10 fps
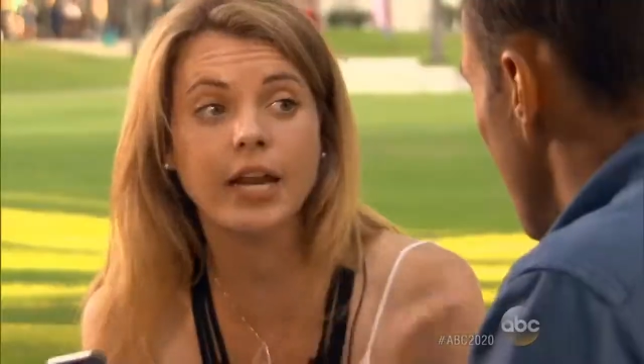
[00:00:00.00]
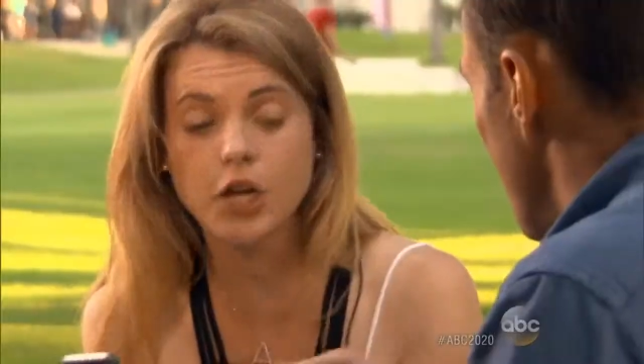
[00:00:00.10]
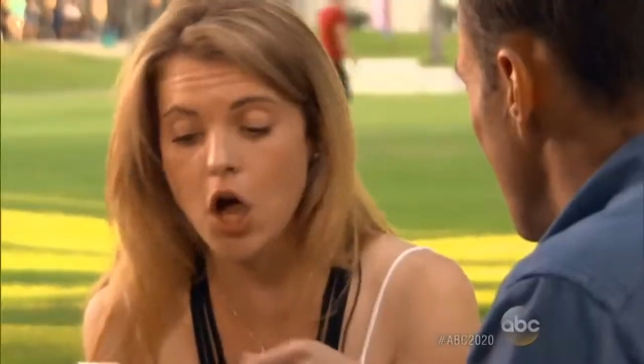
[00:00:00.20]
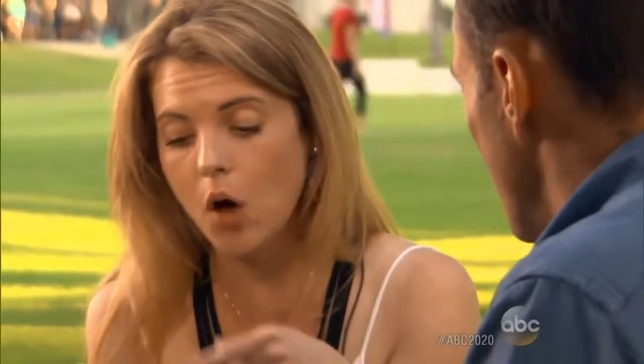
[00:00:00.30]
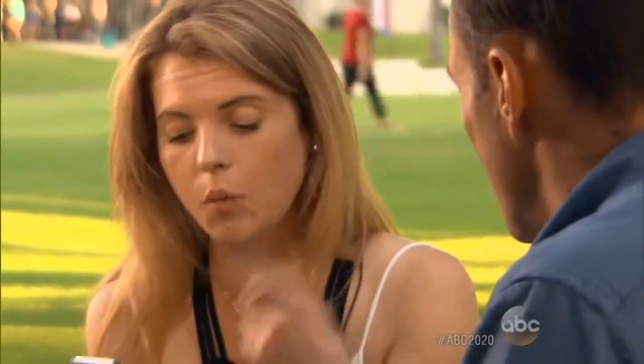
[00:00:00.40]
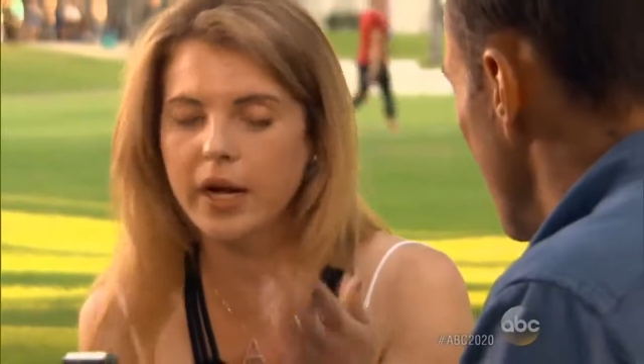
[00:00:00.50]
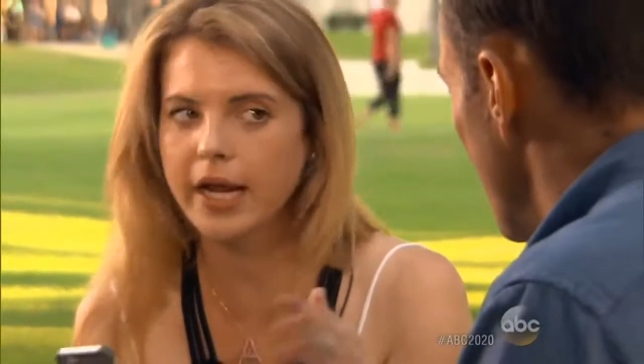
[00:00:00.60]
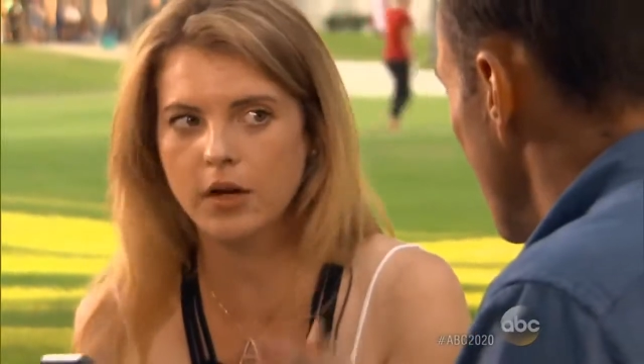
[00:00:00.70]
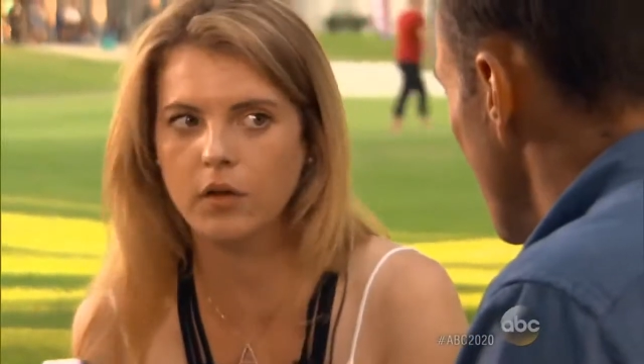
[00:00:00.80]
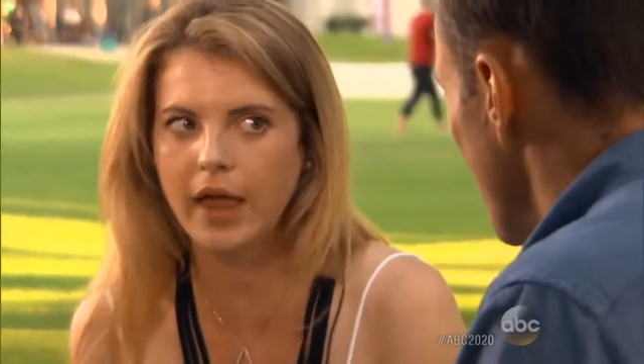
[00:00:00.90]
I know when
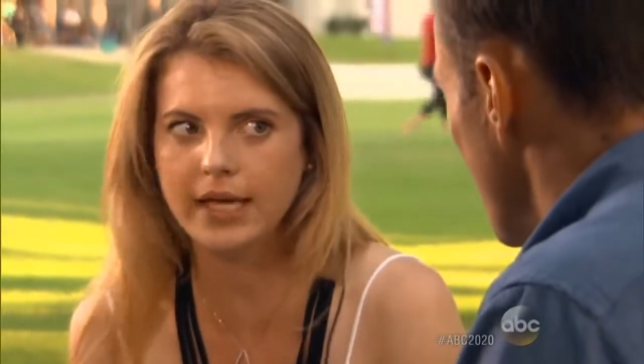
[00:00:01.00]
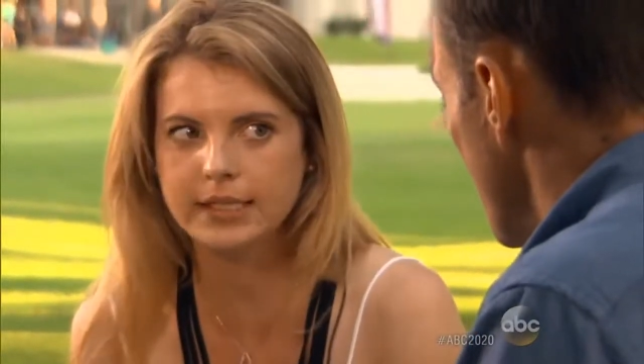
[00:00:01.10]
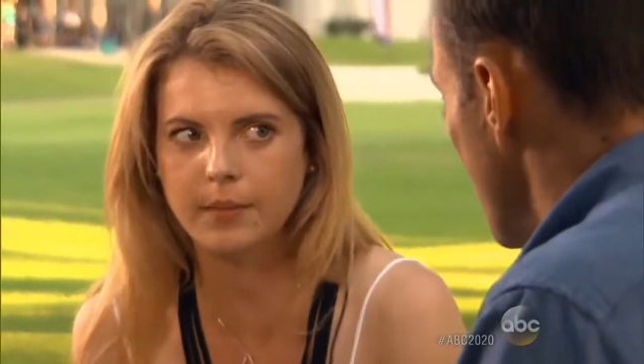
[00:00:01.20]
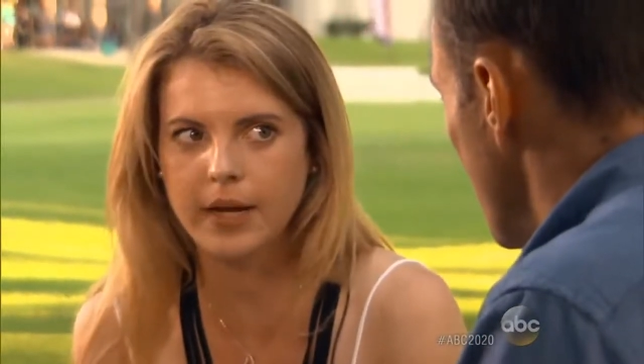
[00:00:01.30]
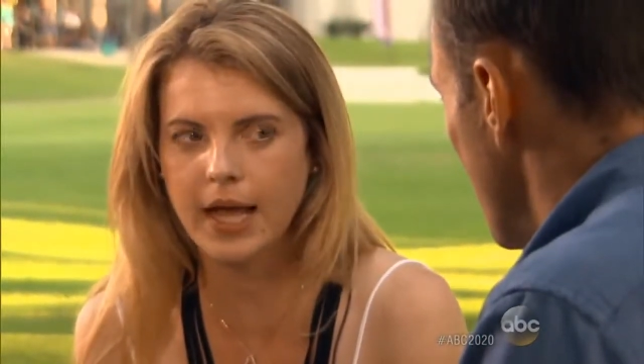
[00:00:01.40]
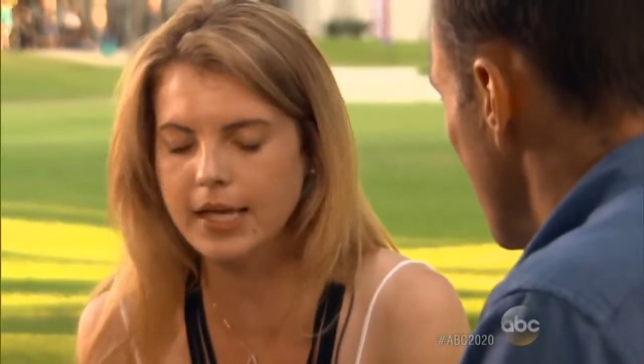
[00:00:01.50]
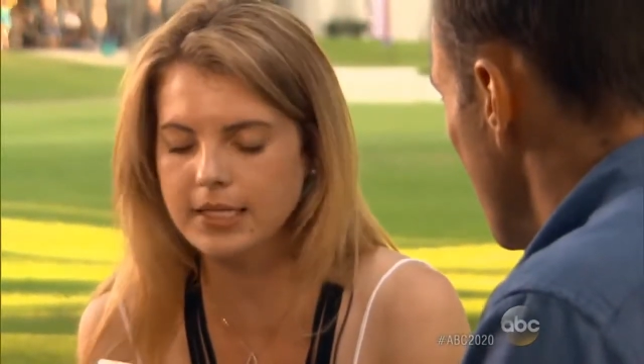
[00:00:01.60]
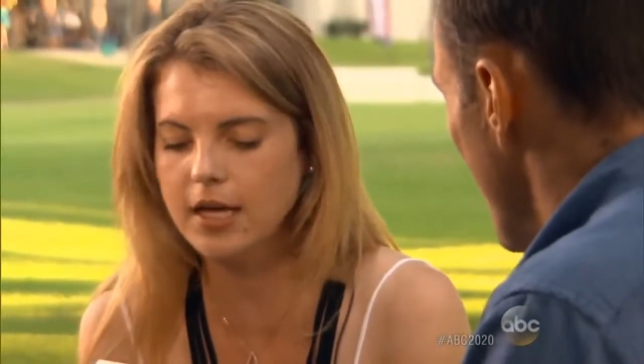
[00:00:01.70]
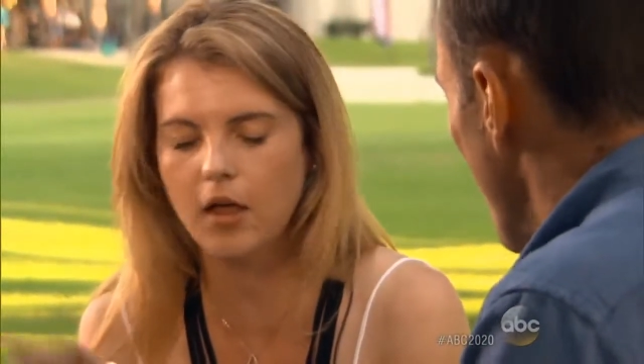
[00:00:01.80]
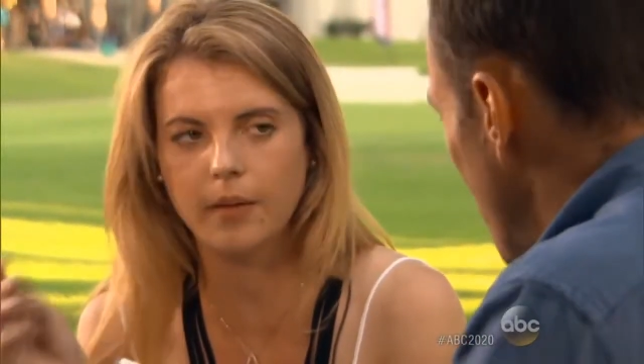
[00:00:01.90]
I don't like somebody, I
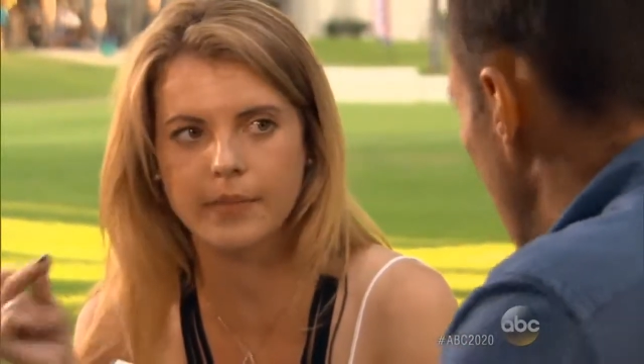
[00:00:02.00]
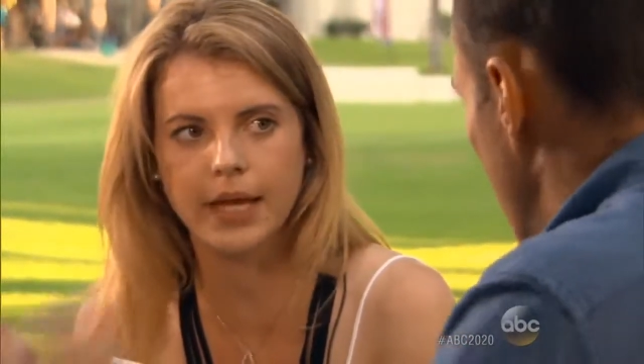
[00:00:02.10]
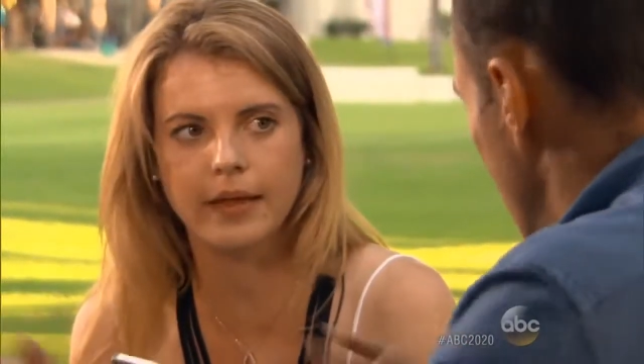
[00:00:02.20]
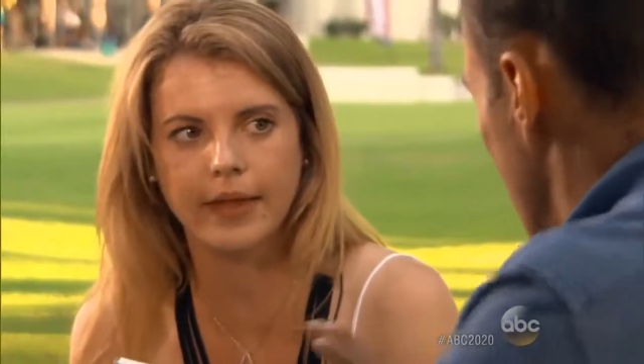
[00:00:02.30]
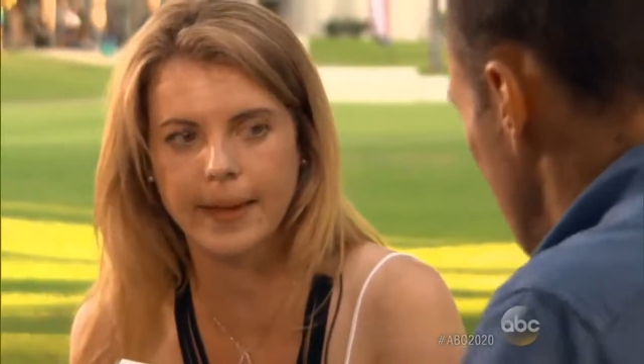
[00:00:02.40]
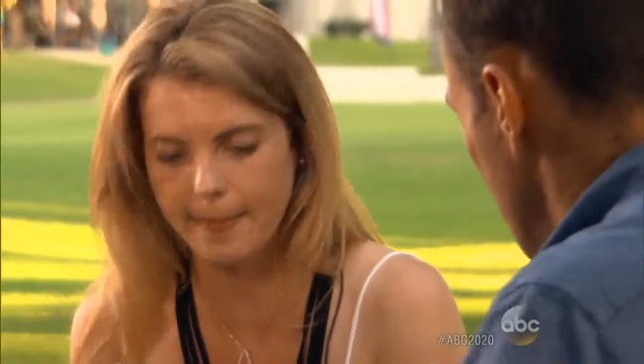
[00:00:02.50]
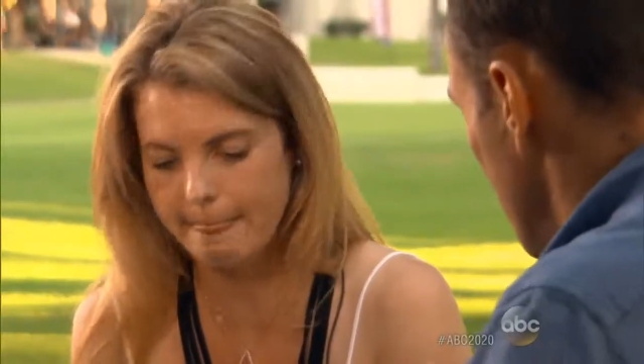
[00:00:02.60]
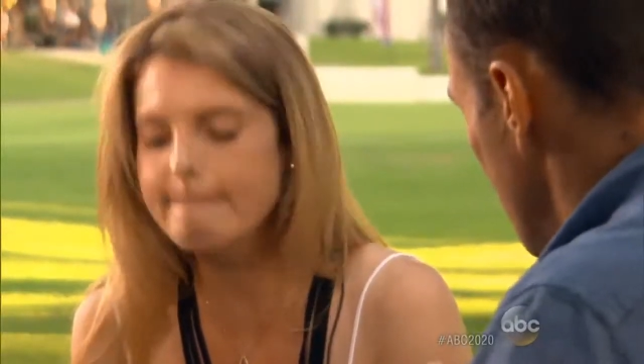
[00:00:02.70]
can tell Within, immediately.